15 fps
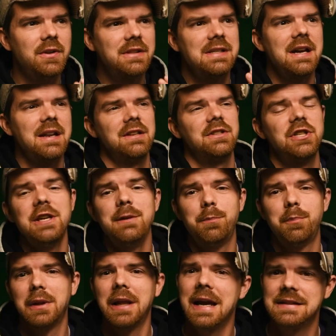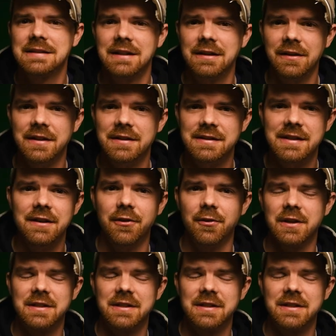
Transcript: it's not a cheap plastic lens either.